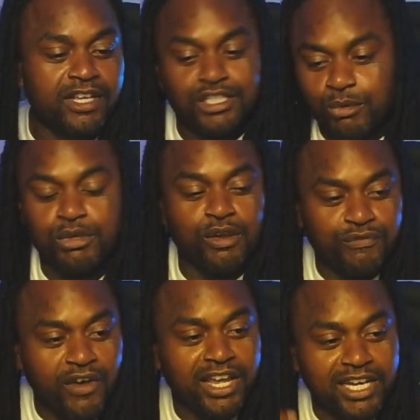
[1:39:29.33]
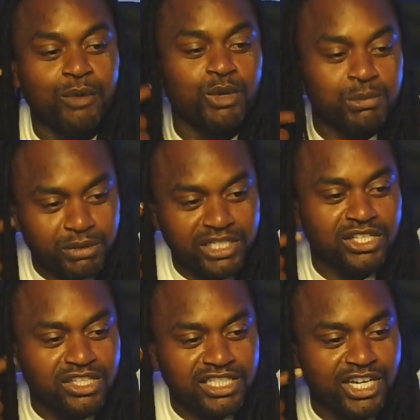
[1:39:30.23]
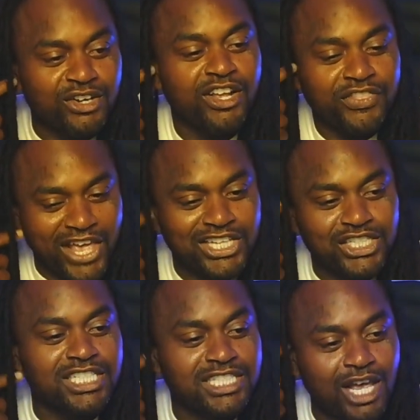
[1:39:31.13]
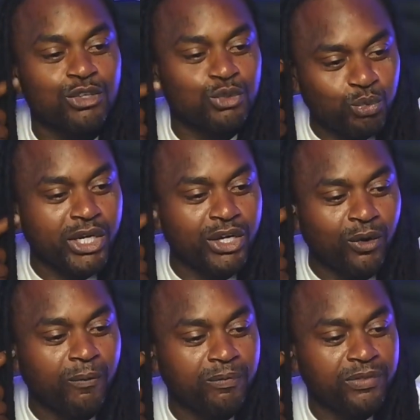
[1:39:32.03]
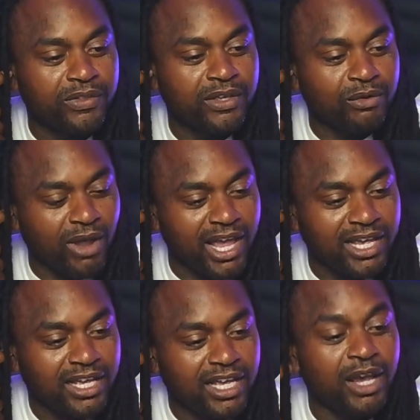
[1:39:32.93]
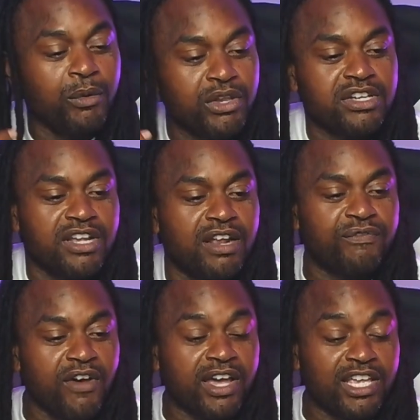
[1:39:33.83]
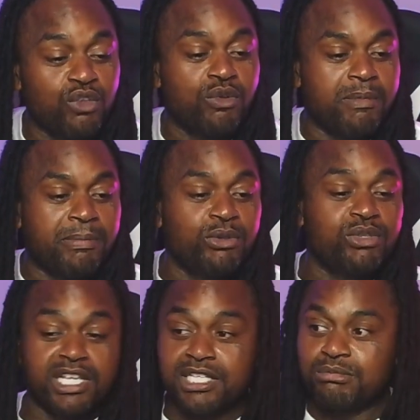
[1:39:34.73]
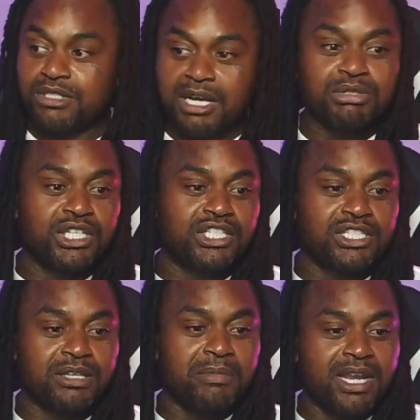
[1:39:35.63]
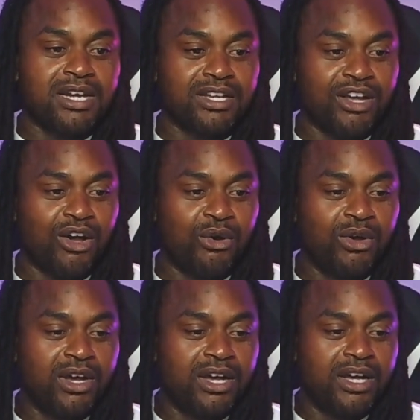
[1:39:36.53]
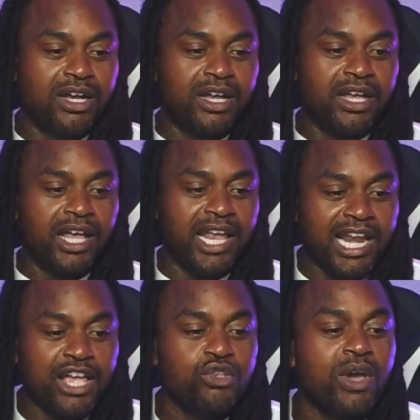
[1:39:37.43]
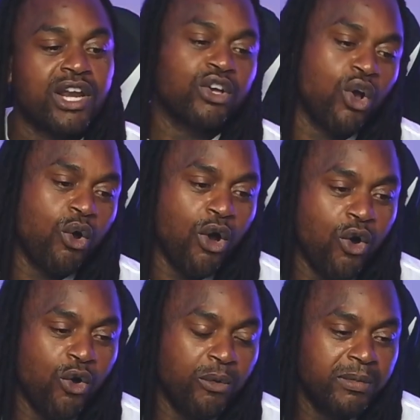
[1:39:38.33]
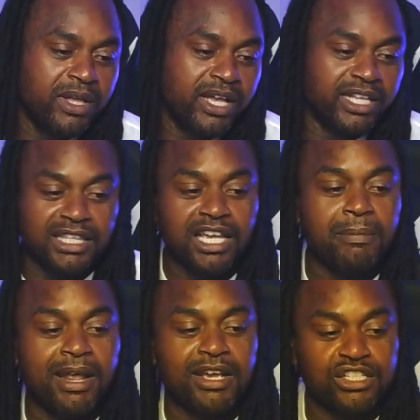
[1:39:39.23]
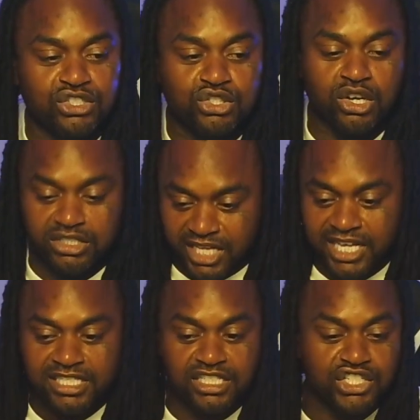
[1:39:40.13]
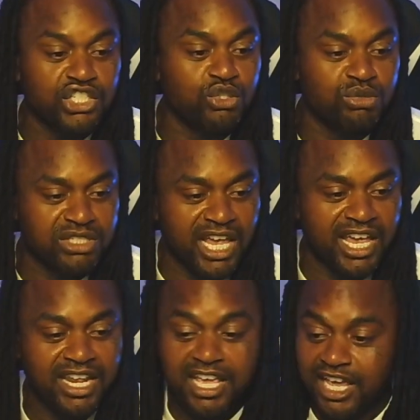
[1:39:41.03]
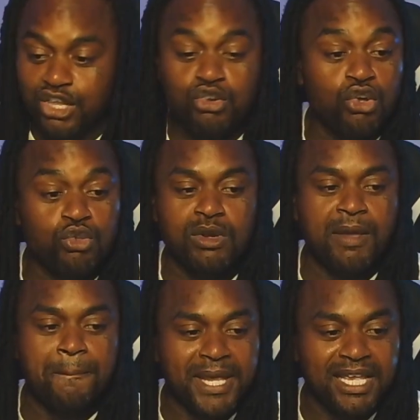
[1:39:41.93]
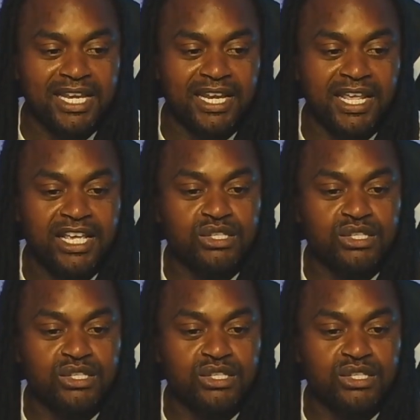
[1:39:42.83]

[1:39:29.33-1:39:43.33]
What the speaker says: So when you're fucking and whispering in each other's ear, that shit sounds real. Right? And when you're done fucking, you remember you said some dumb shit just a minute ago. And now you got to go home and think about it because you start texting the shit you said and you know you didn't mean it.